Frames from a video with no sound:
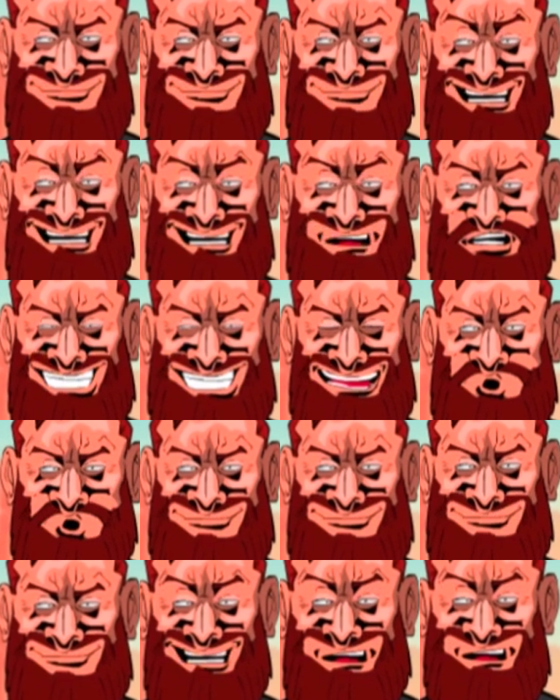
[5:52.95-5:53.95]
not to,
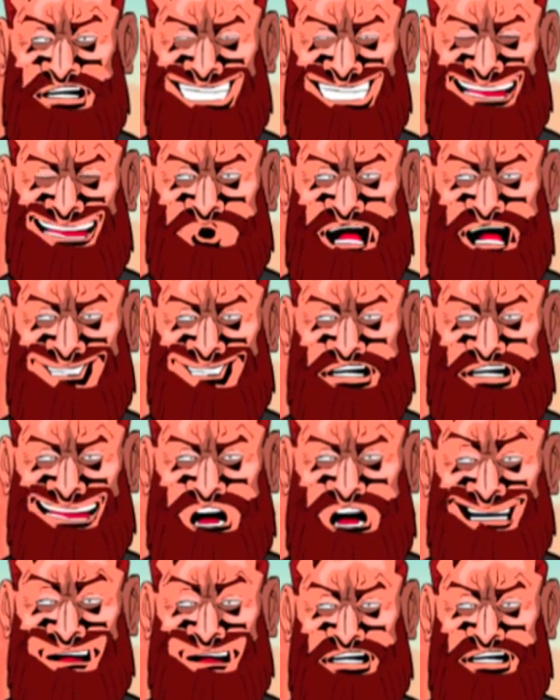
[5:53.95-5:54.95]
and I even said
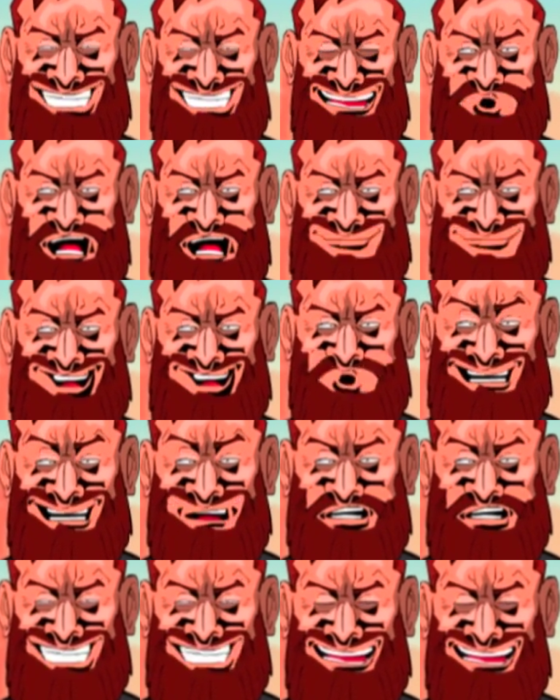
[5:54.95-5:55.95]
that the, the, the,
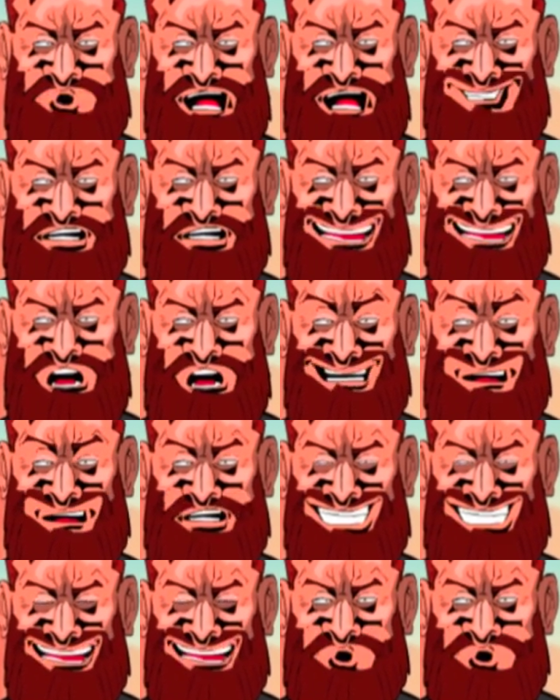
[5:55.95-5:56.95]
the F O I or the
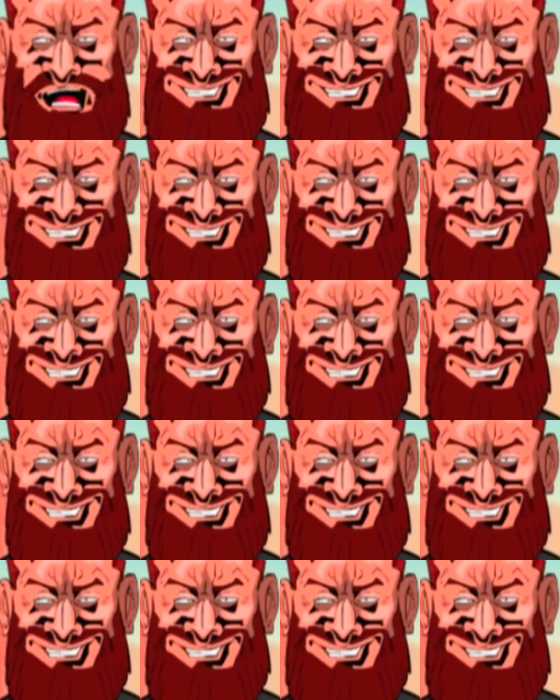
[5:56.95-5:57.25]
nation,